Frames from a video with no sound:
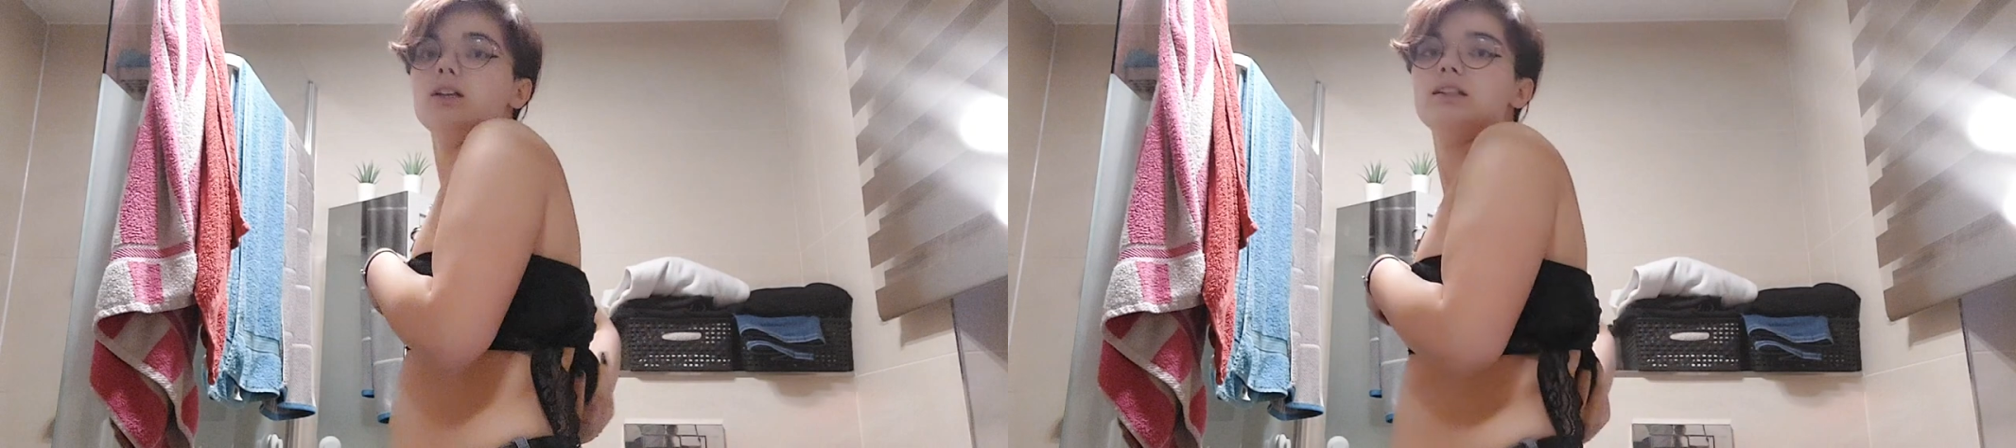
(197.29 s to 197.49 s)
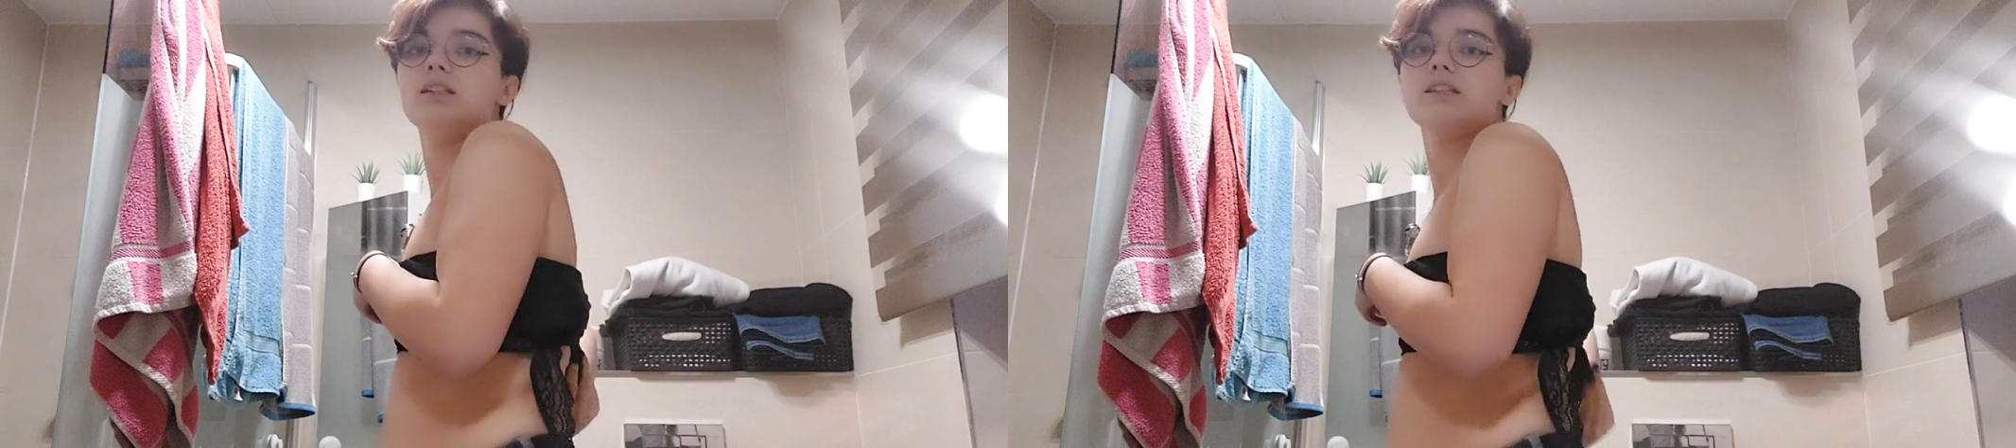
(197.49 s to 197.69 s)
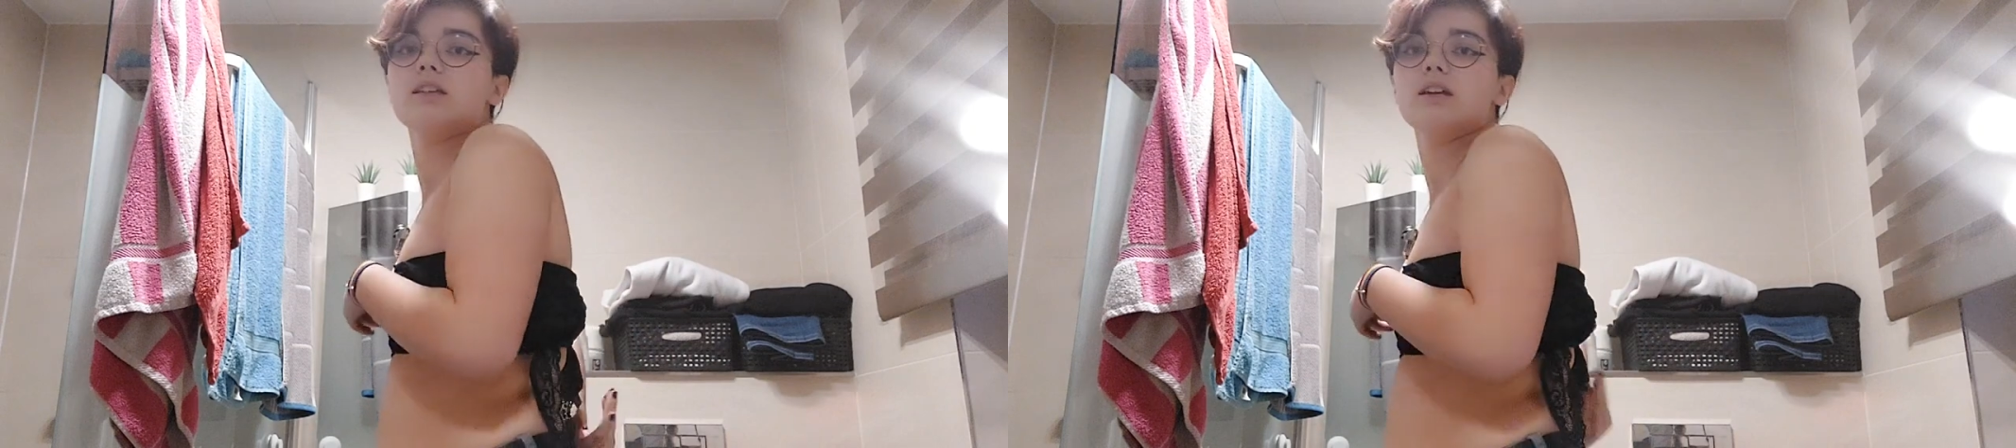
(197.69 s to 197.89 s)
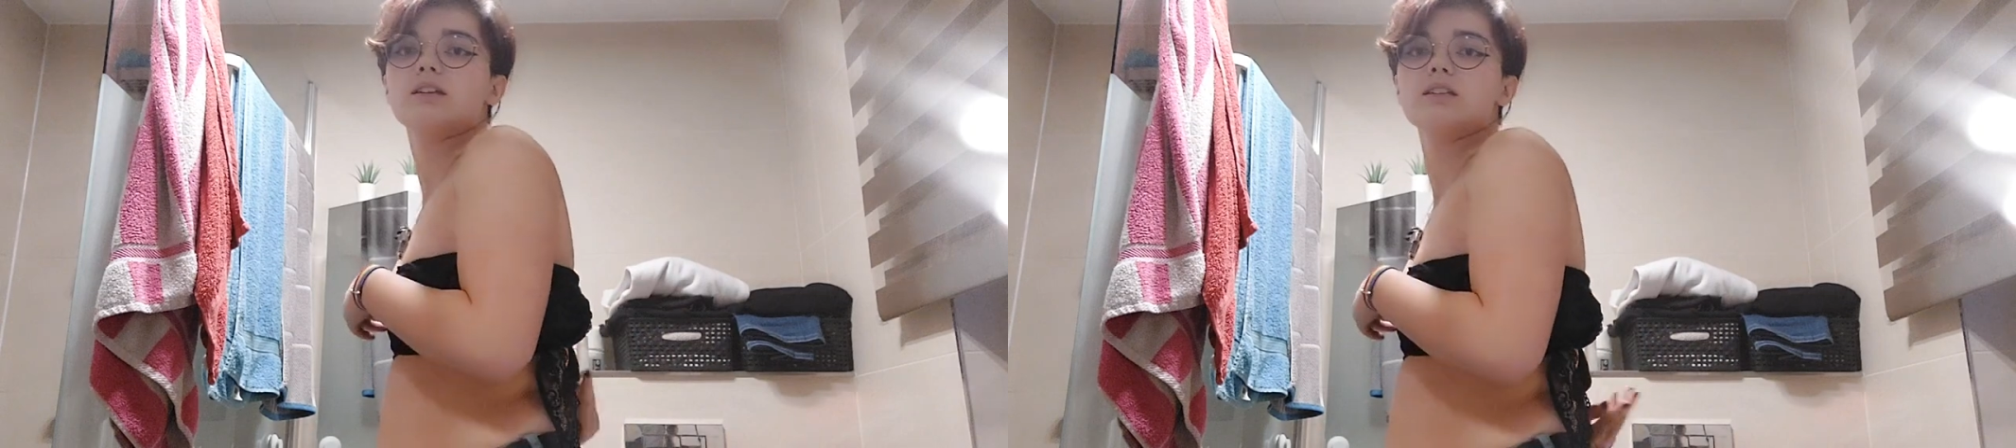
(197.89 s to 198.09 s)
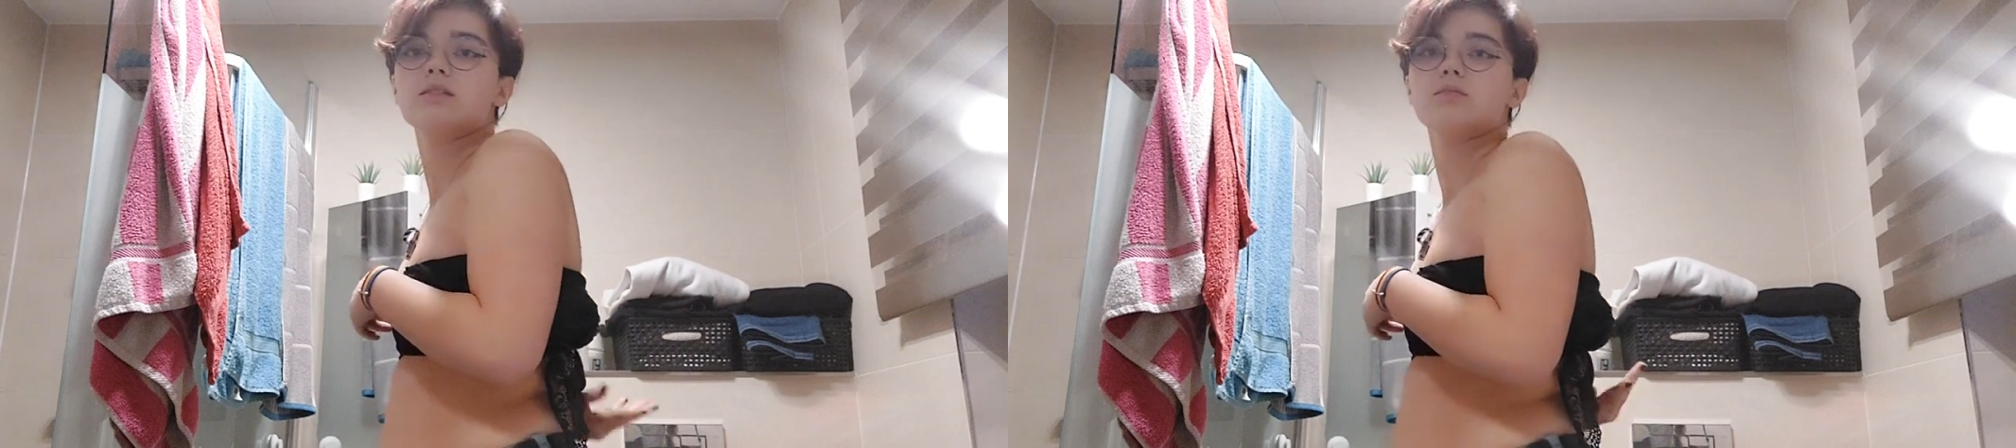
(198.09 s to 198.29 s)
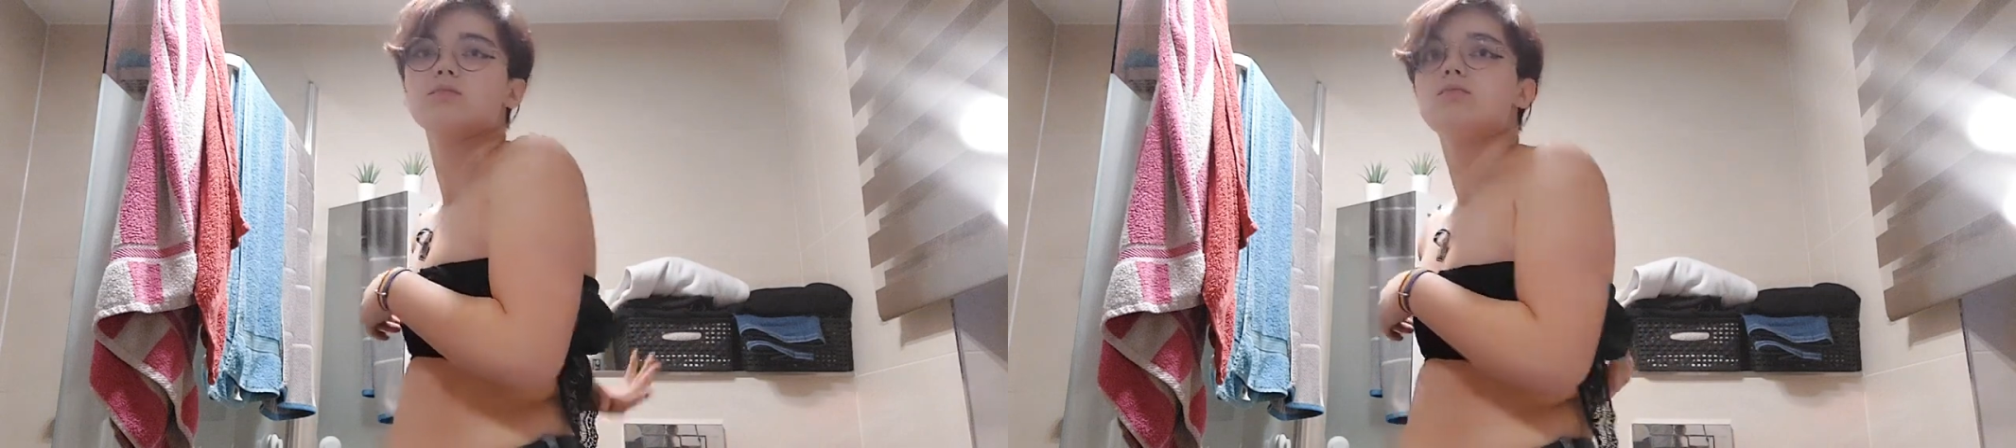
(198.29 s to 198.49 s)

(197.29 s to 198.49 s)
this is